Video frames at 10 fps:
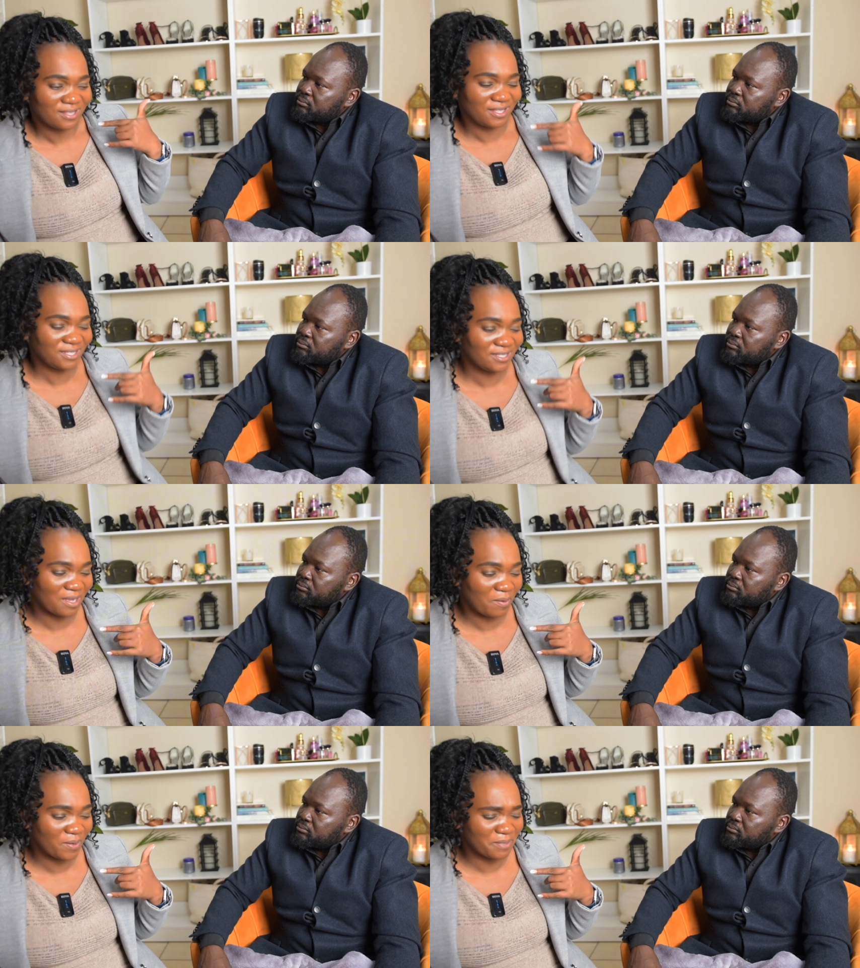Speaker 1: this
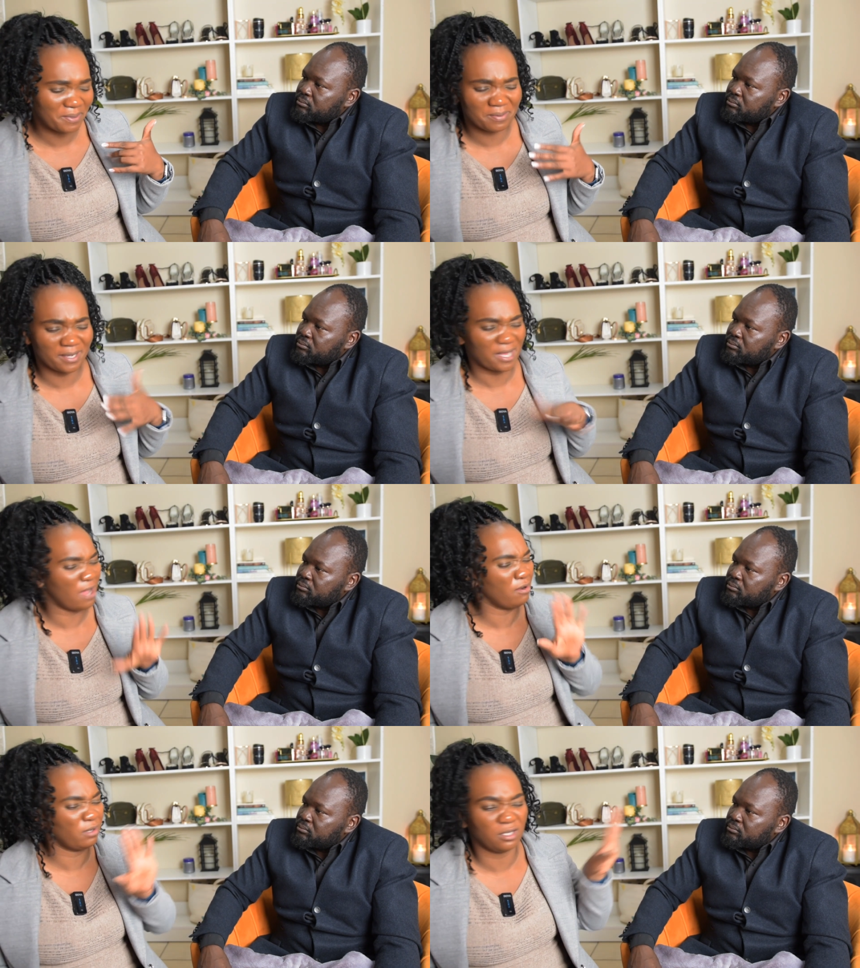is how, what happened, like,
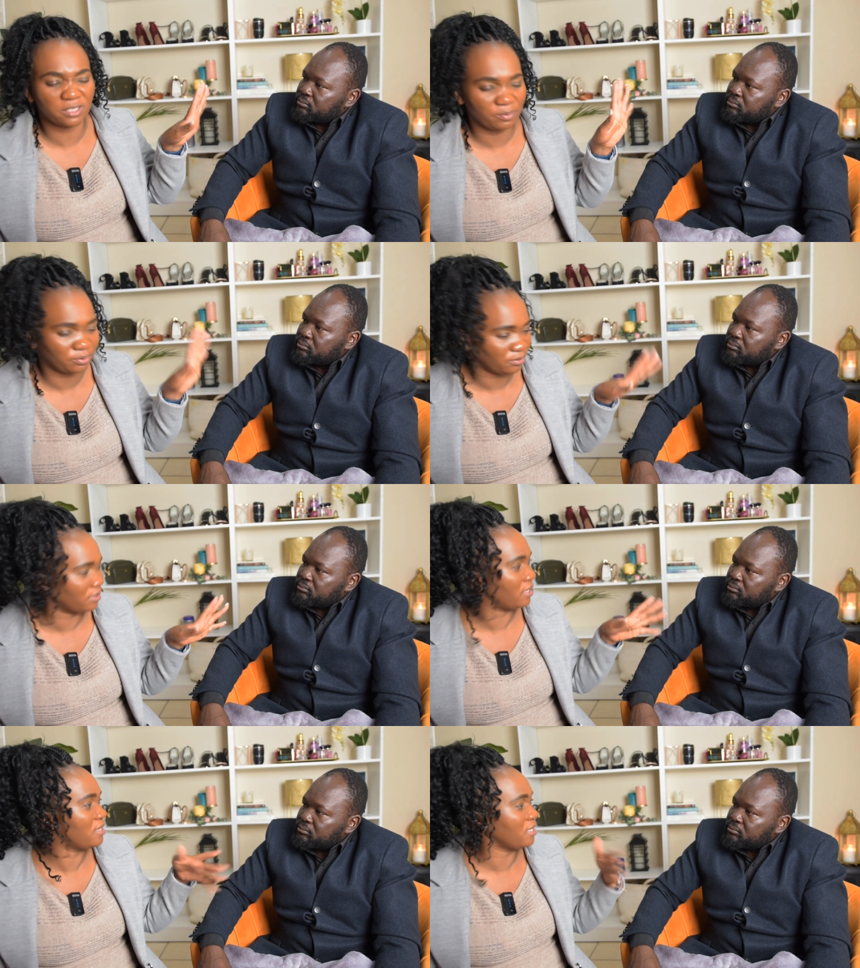ah, okay, sharp,
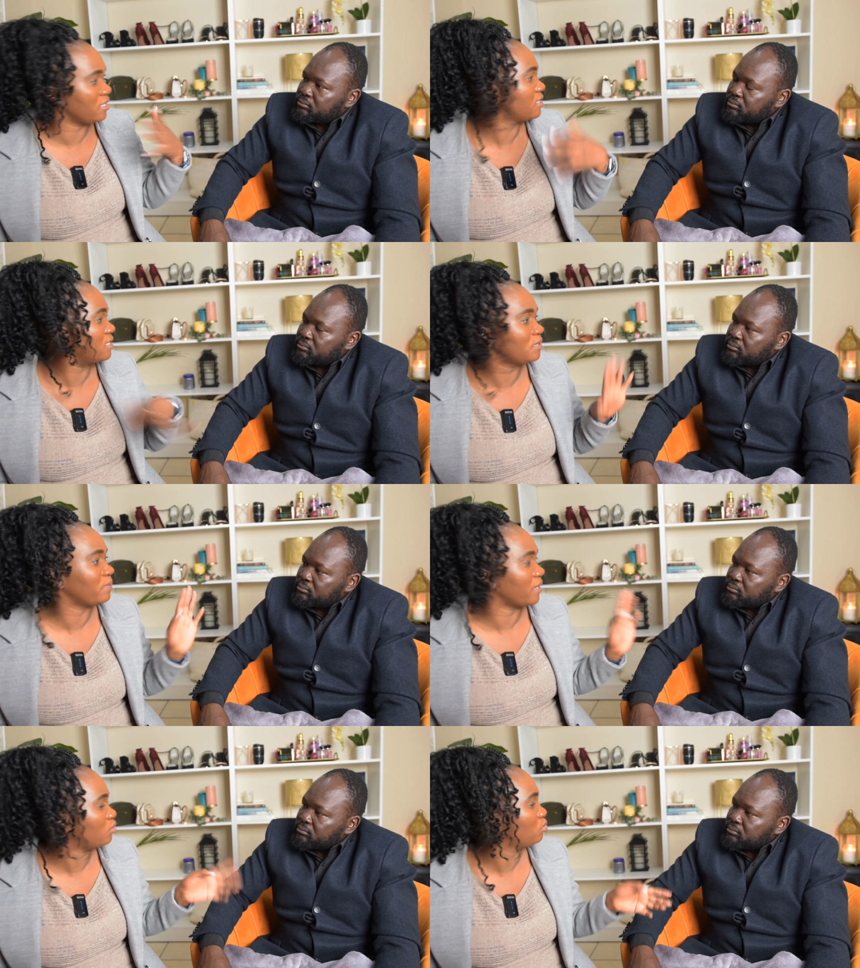then they
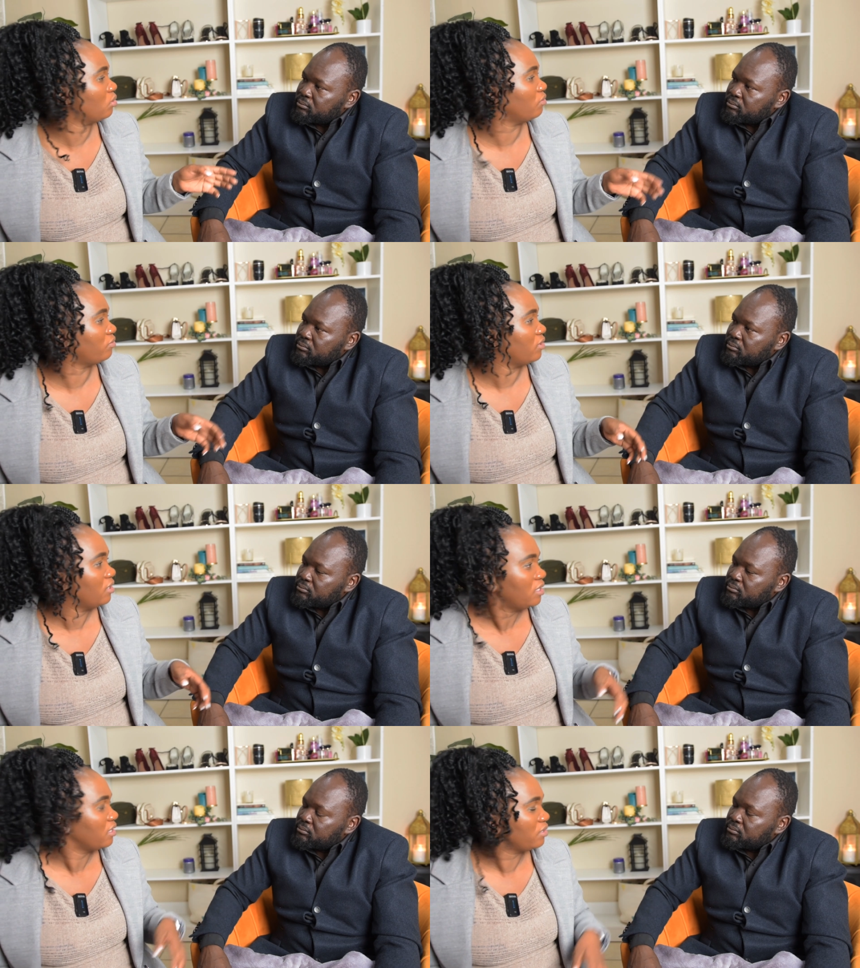just brush you off.